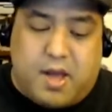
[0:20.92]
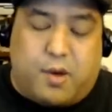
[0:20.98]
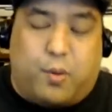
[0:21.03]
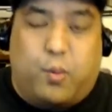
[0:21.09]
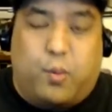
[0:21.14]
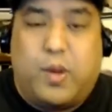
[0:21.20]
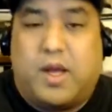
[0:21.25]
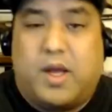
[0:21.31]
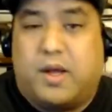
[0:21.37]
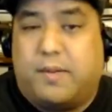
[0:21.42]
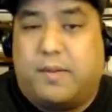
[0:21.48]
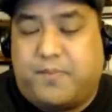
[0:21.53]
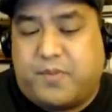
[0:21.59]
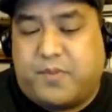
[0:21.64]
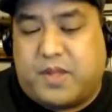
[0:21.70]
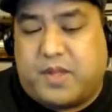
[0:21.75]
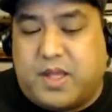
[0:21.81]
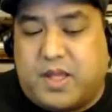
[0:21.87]
Well,
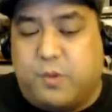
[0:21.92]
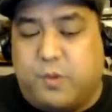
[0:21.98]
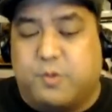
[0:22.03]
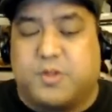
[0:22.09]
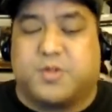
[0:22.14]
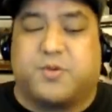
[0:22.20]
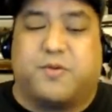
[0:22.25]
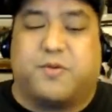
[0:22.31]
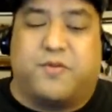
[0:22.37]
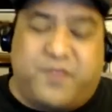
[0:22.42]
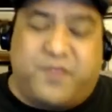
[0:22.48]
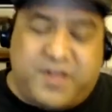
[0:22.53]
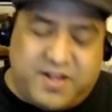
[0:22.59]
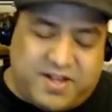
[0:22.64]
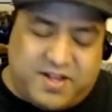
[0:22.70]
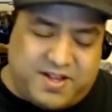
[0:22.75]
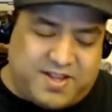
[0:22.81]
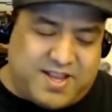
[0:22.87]
it was
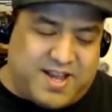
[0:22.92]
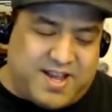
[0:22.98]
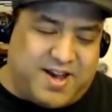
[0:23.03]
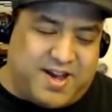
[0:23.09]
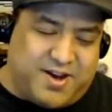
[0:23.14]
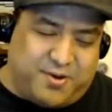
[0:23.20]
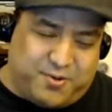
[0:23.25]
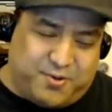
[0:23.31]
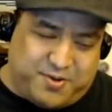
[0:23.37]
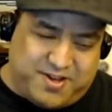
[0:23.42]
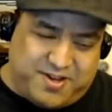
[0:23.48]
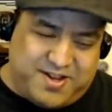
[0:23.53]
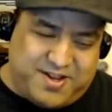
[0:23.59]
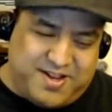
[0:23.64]
revealed out